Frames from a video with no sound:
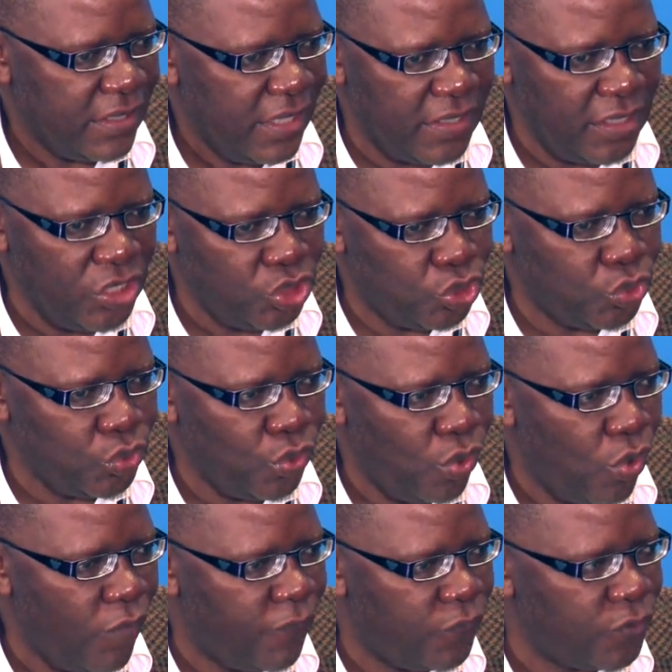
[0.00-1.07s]
the issue
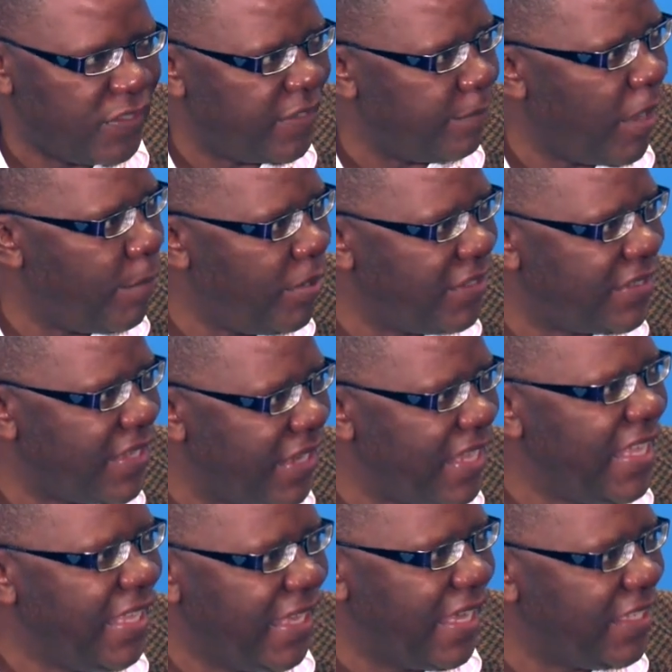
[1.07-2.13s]
of Zimbabwe's
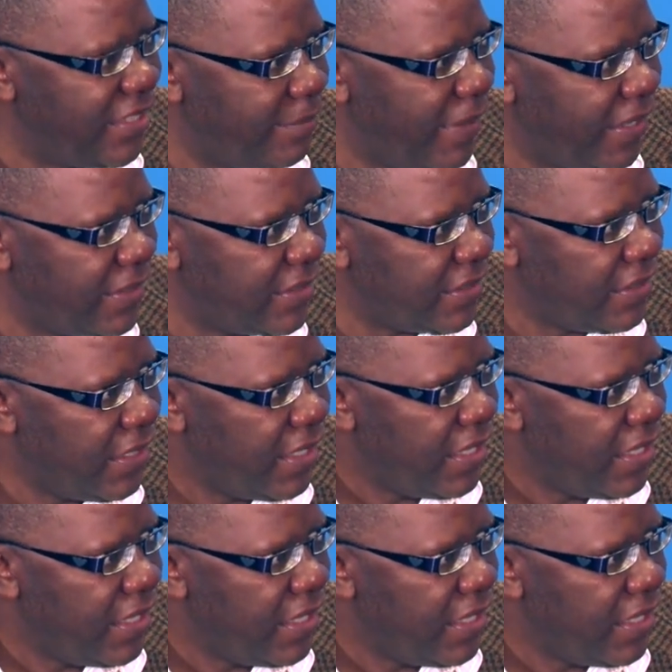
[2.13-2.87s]
re engagement.